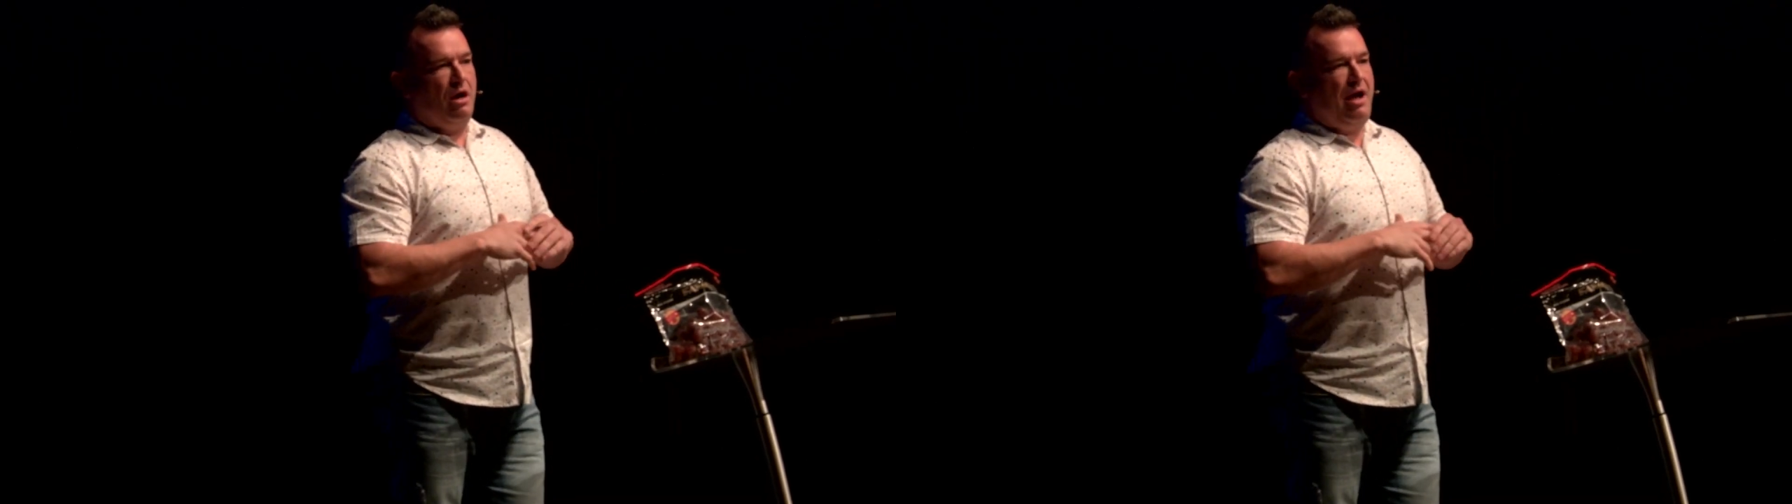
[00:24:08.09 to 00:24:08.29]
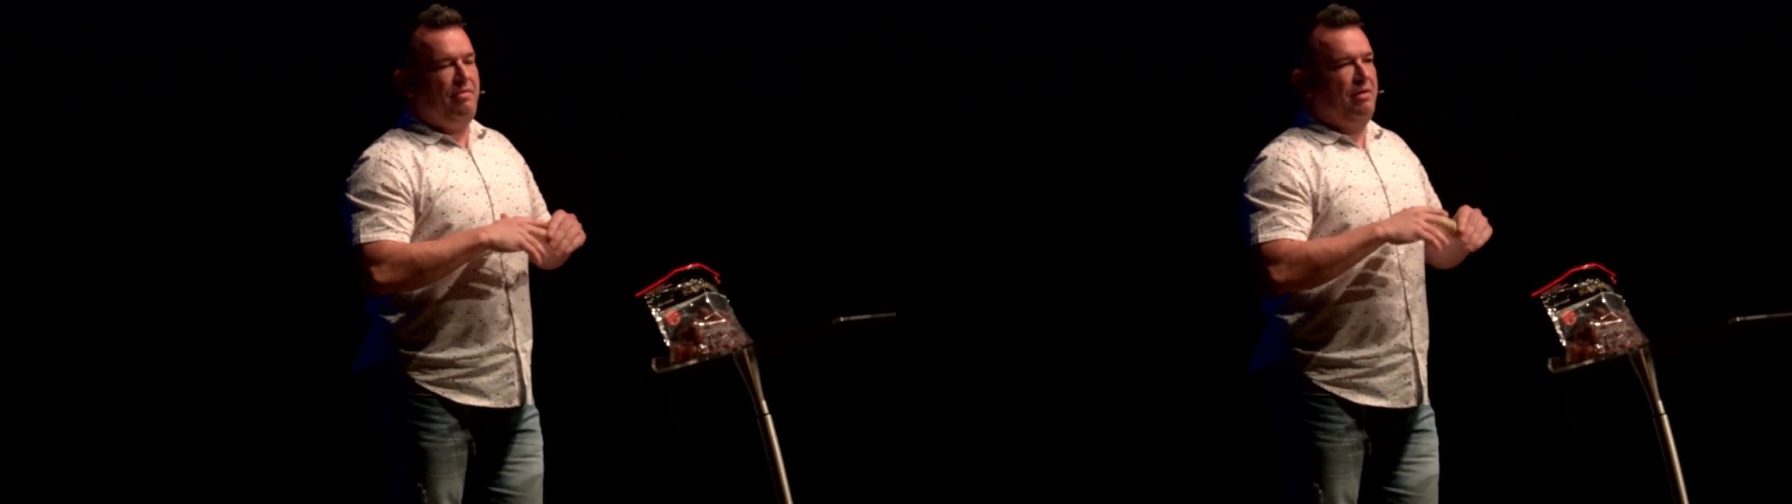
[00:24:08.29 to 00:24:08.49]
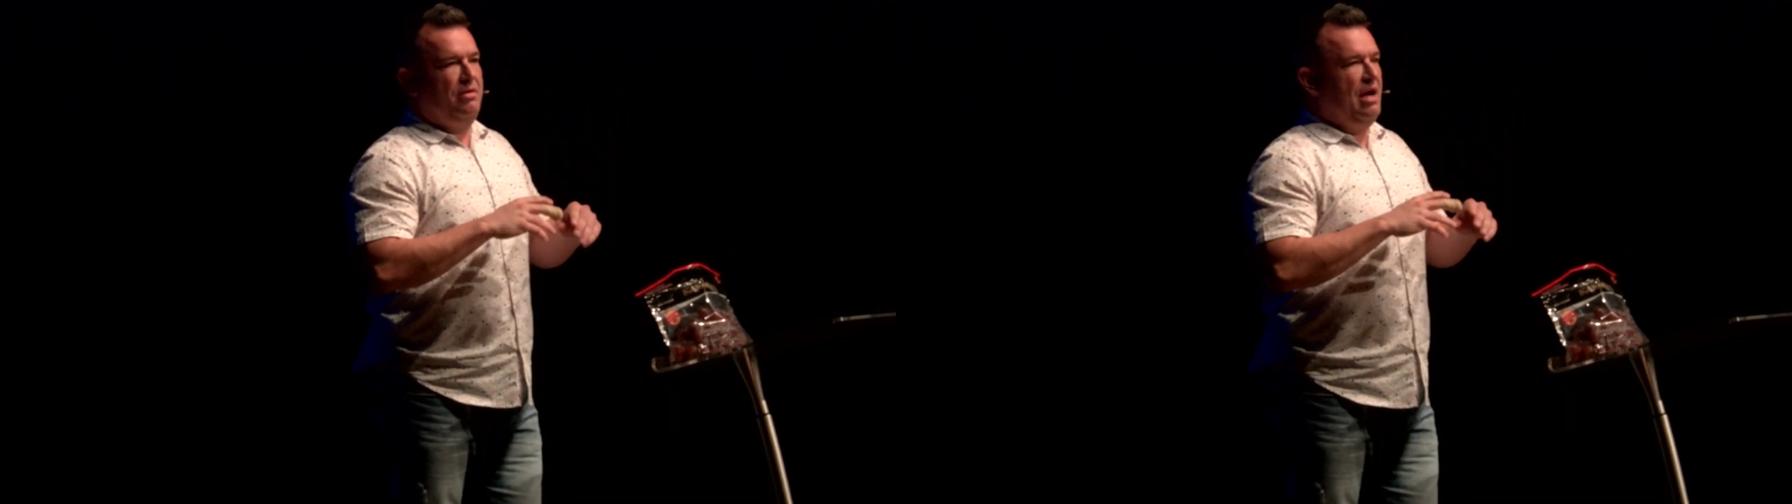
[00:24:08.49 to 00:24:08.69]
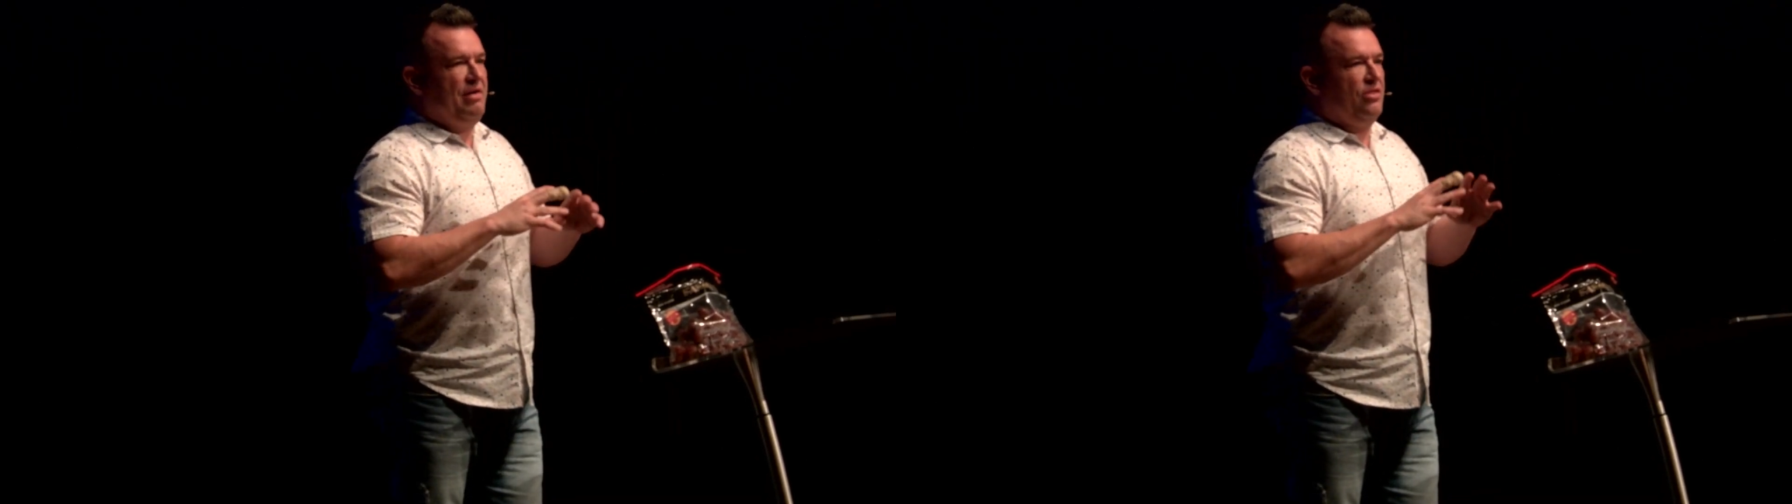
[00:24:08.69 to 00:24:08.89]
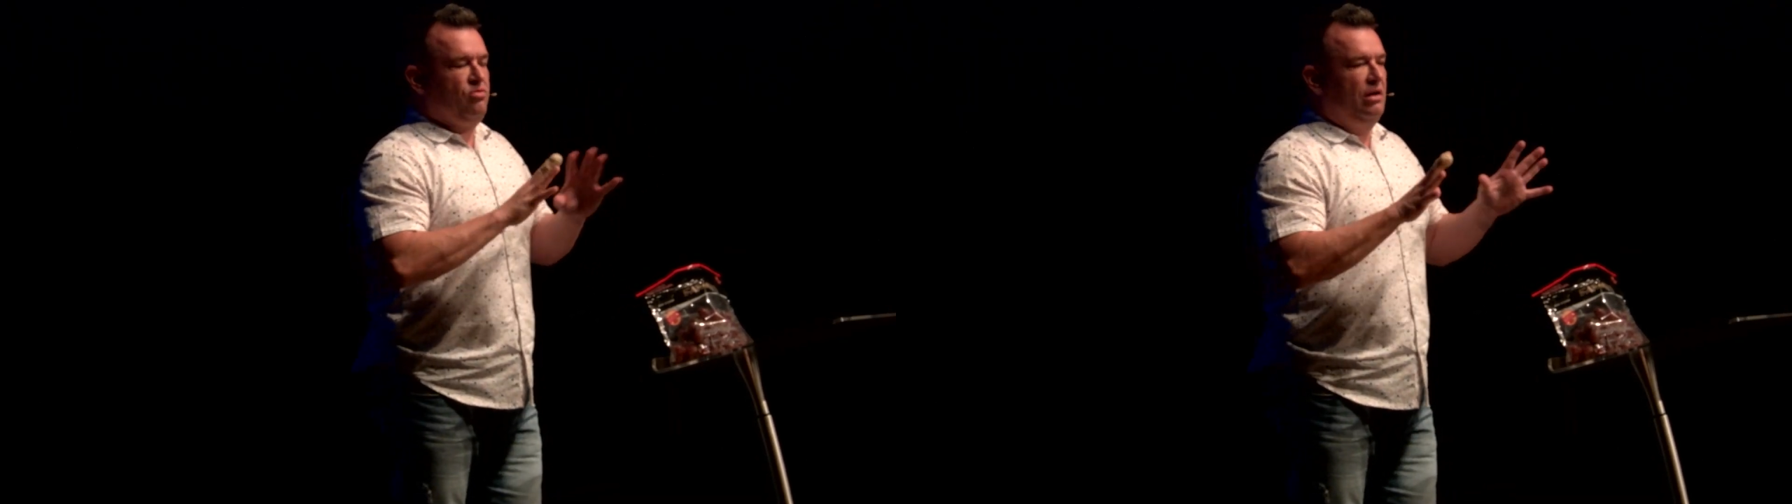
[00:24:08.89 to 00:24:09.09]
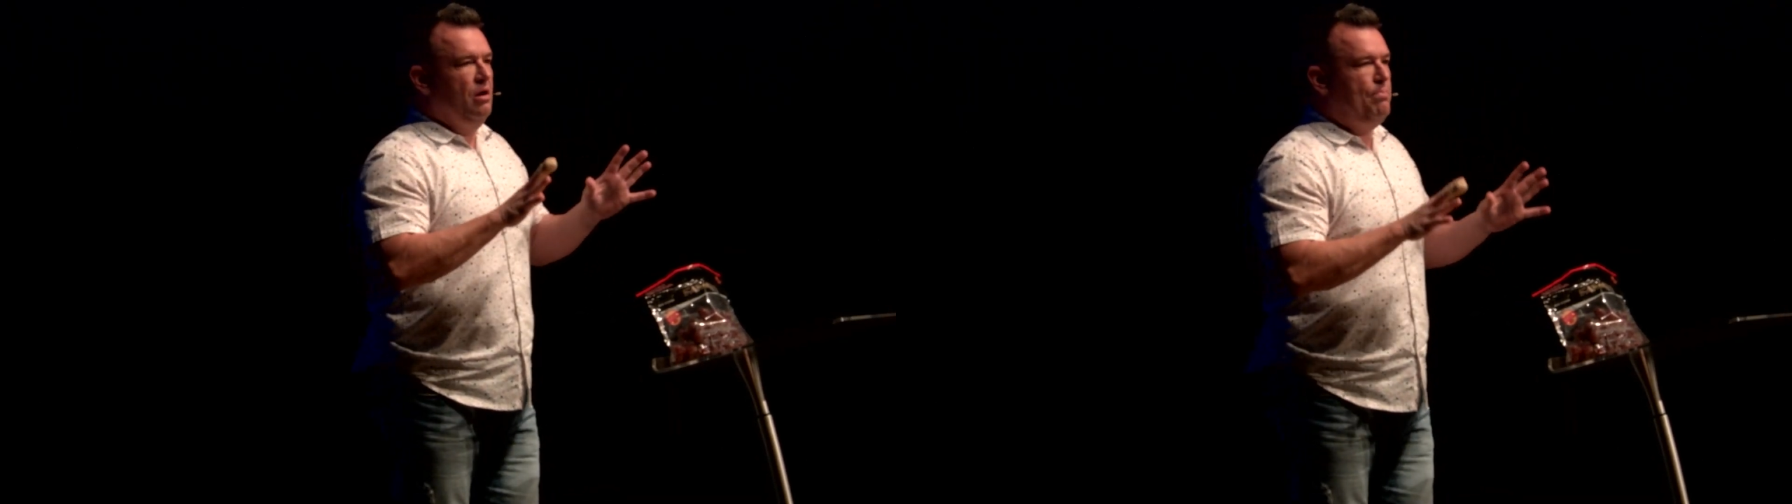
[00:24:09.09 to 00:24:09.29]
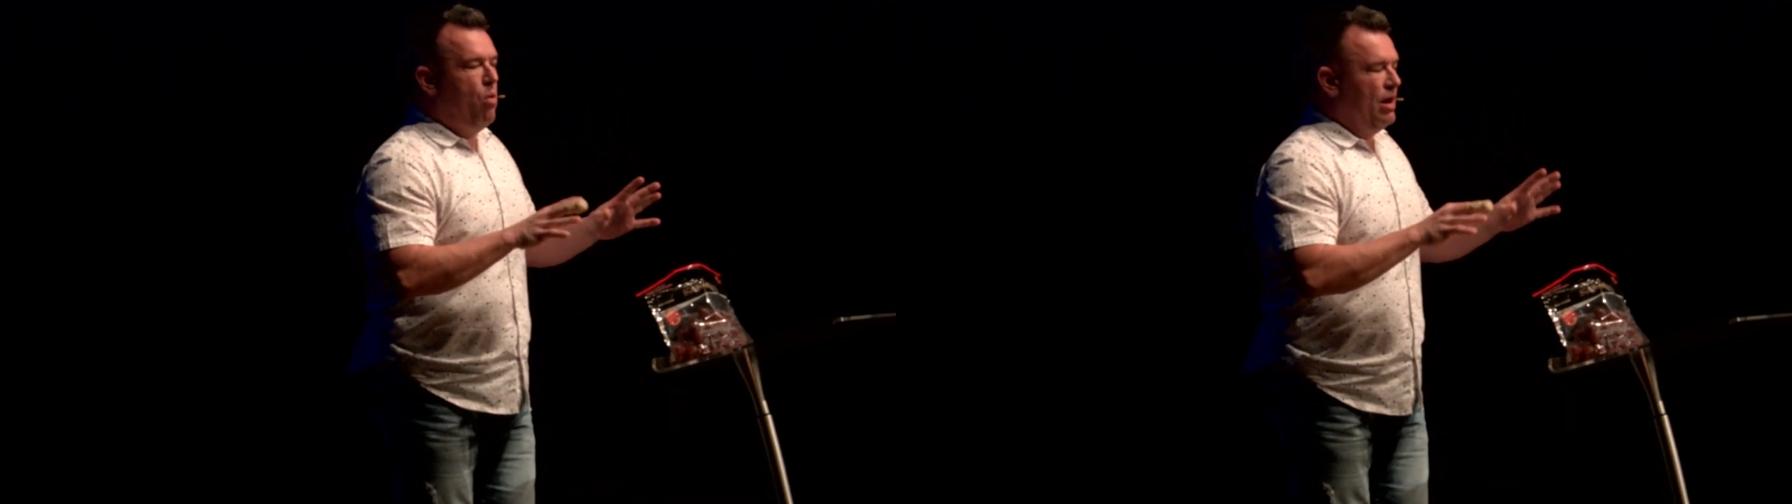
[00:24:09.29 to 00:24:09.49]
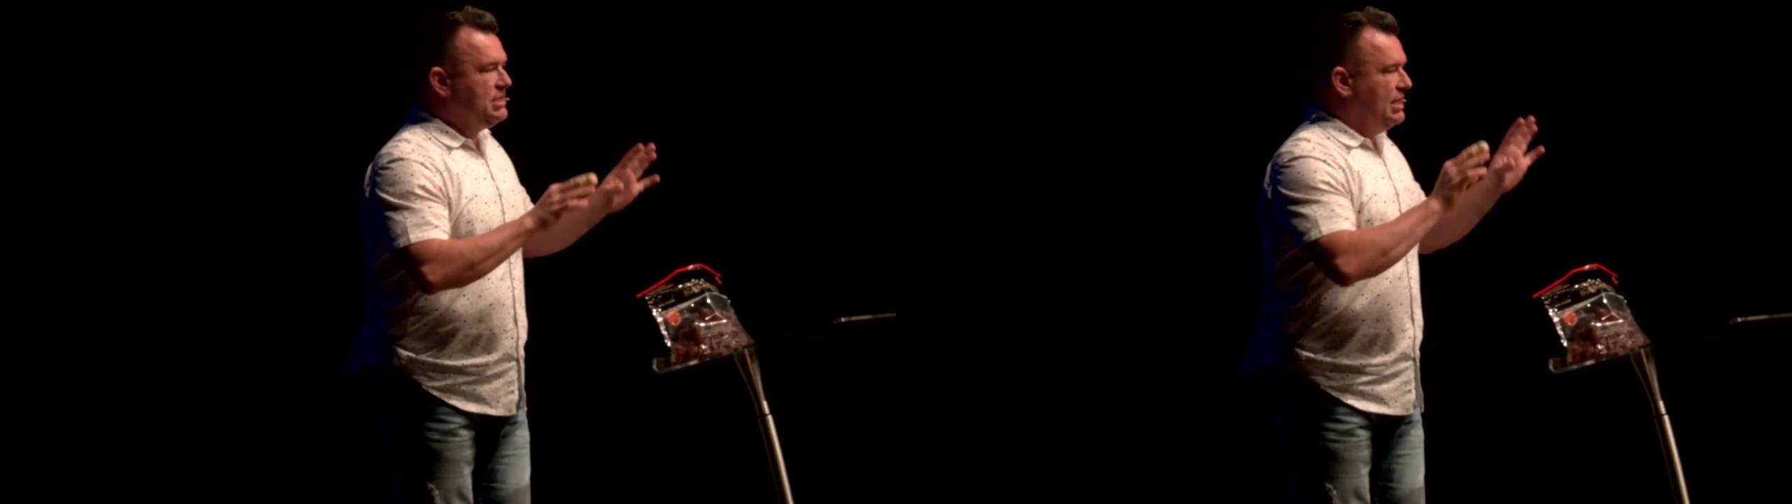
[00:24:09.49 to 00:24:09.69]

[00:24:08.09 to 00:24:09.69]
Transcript: I've got 3 little points,